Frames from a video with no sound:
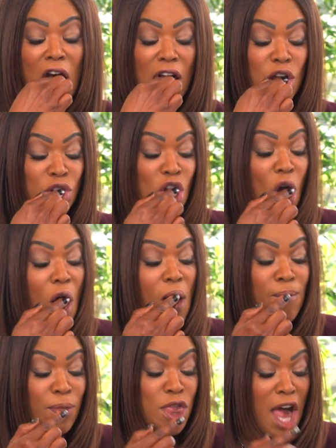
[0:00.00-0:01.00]
Okay, so
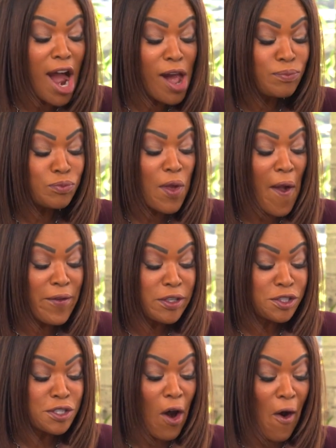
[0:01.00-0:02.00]
that and
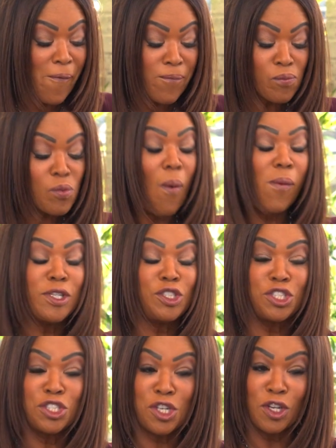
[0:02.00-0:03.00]
itself so
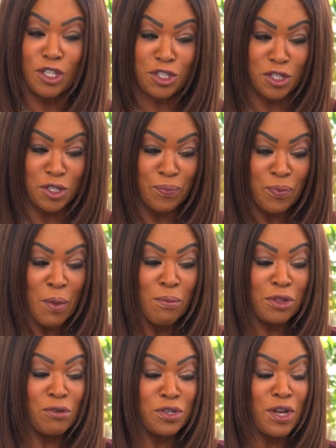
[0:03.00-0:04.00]
is just delicious.
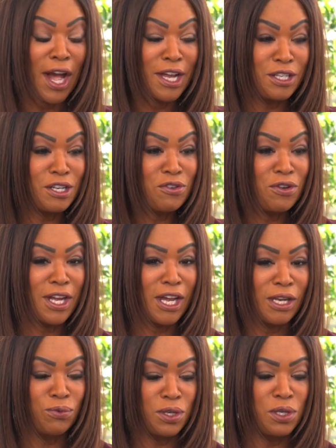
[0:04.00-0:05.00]
But there was an idea in your
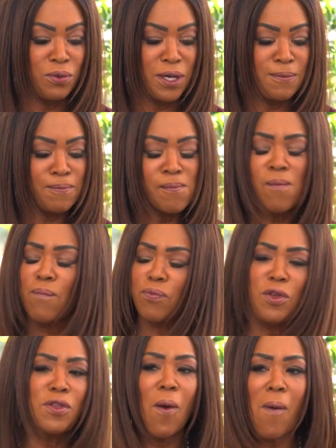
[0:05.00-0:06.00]
head where you went
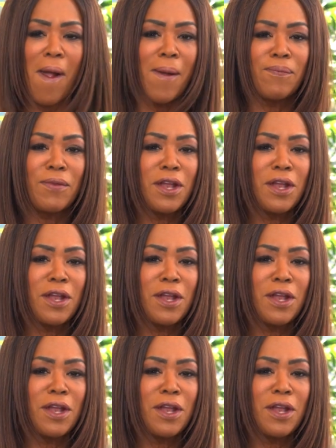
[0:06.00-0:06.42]
you know what?